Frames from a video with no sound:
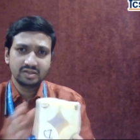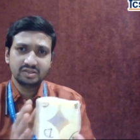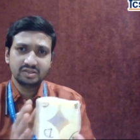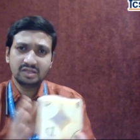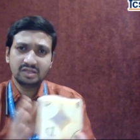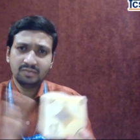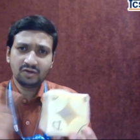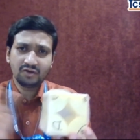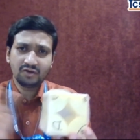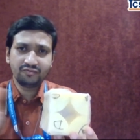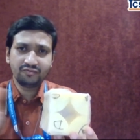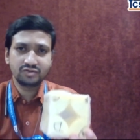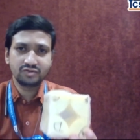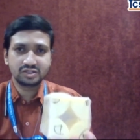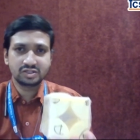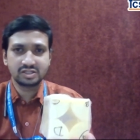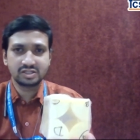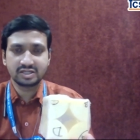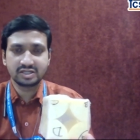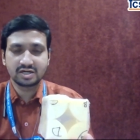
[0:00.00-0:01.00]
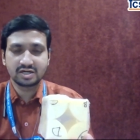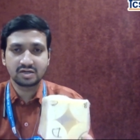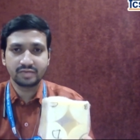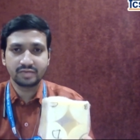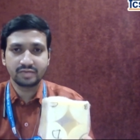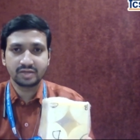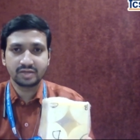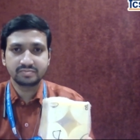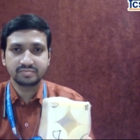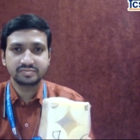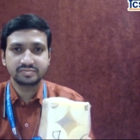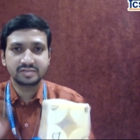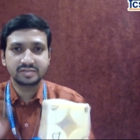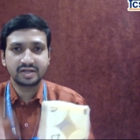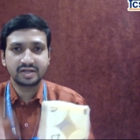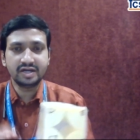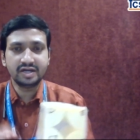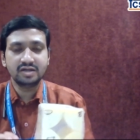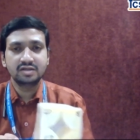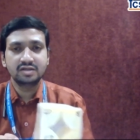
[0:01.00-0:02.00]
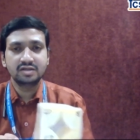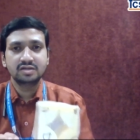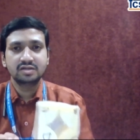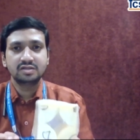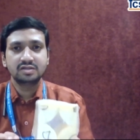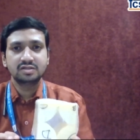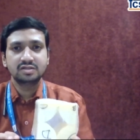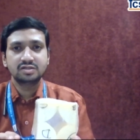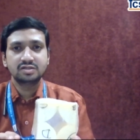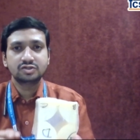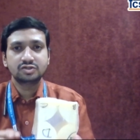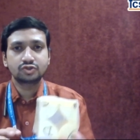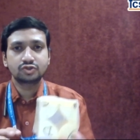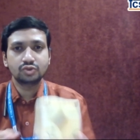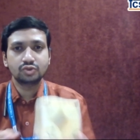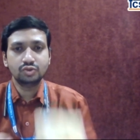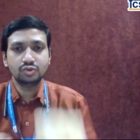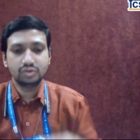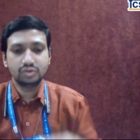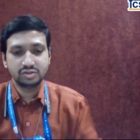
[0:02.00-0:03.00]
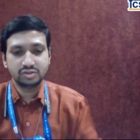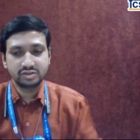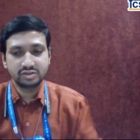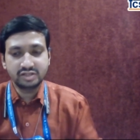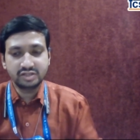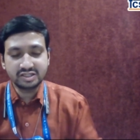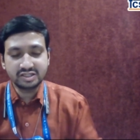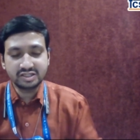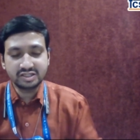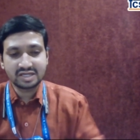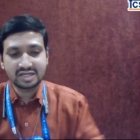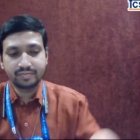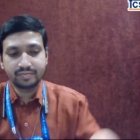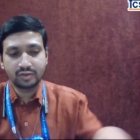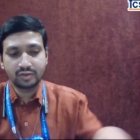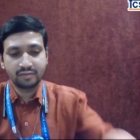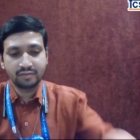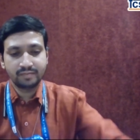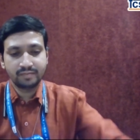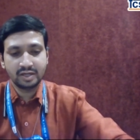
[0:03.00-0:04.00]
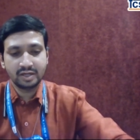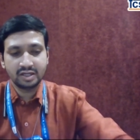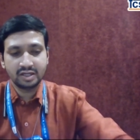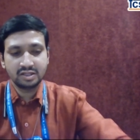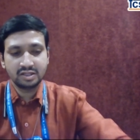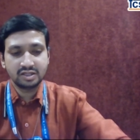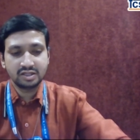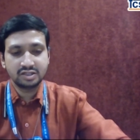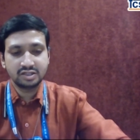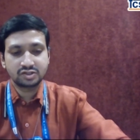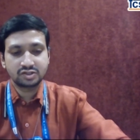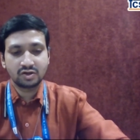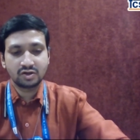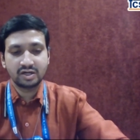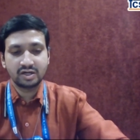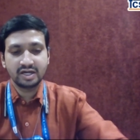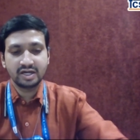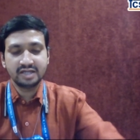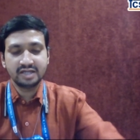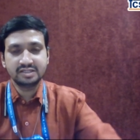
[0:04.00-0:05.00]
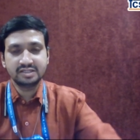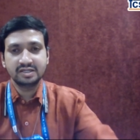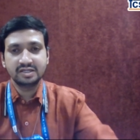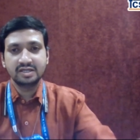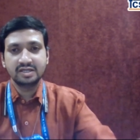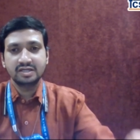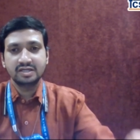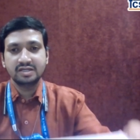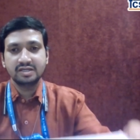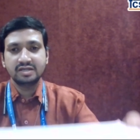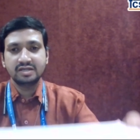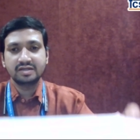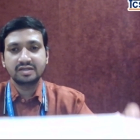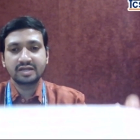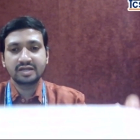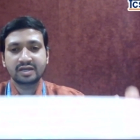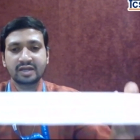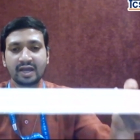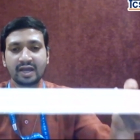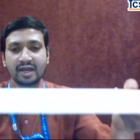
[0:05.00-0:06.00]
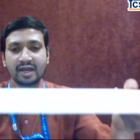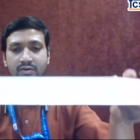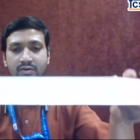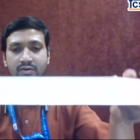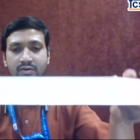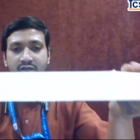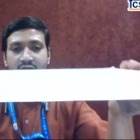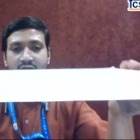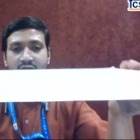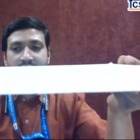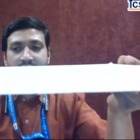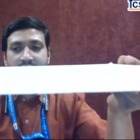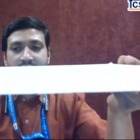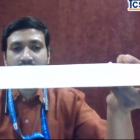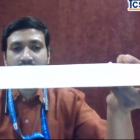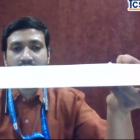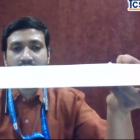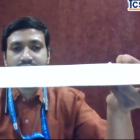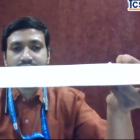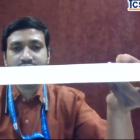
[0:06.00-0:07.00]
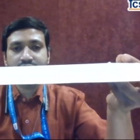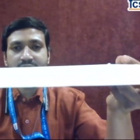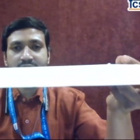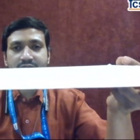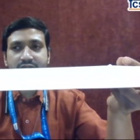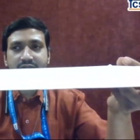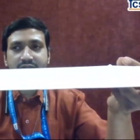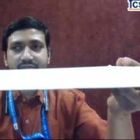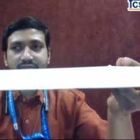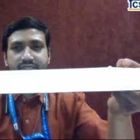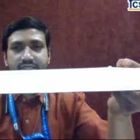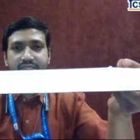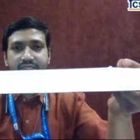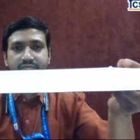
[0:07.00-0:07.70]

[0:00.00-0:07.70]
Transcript: Number of unit cells that are coming, right? So this type of plane is called as rectangular plane of symmetry.